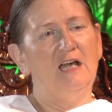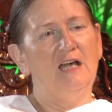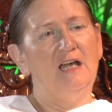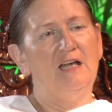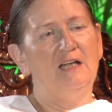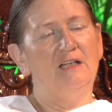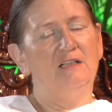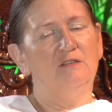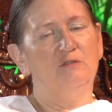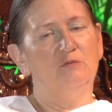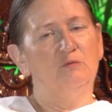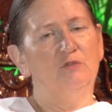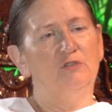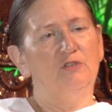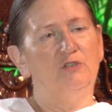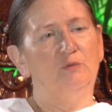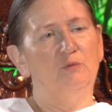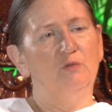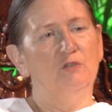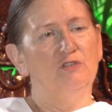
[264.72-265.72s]
And
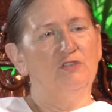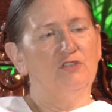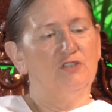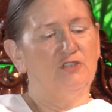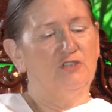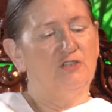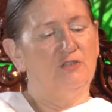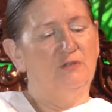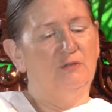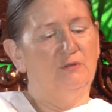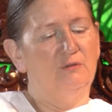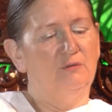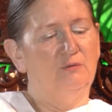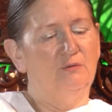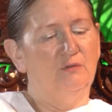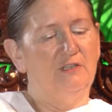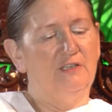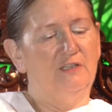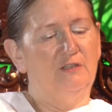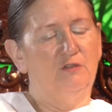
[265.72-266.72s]
what you want to
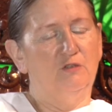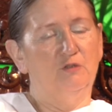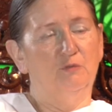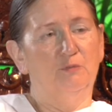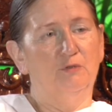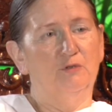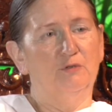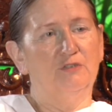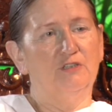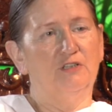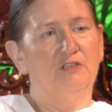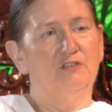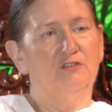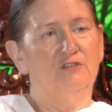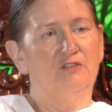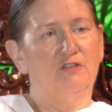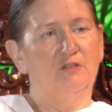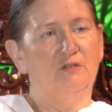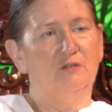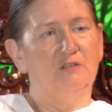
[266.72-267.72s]
do in your border
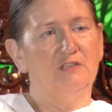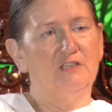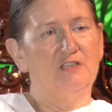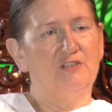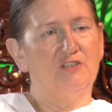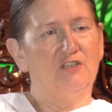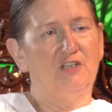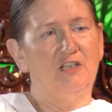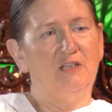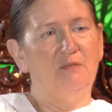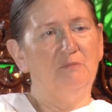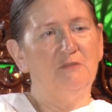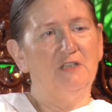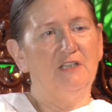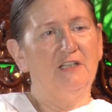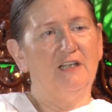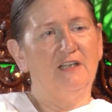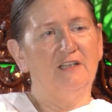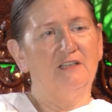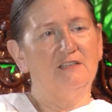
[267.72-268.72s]
control is to keep the
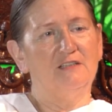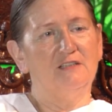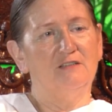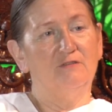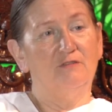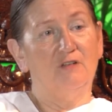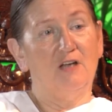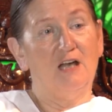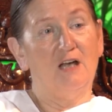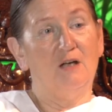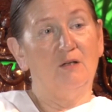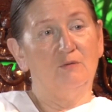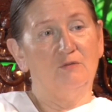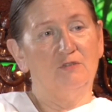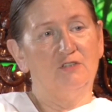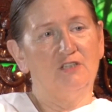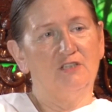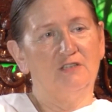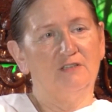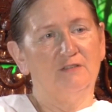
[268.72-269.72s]
negative
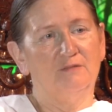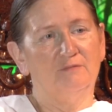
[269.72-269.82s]
out.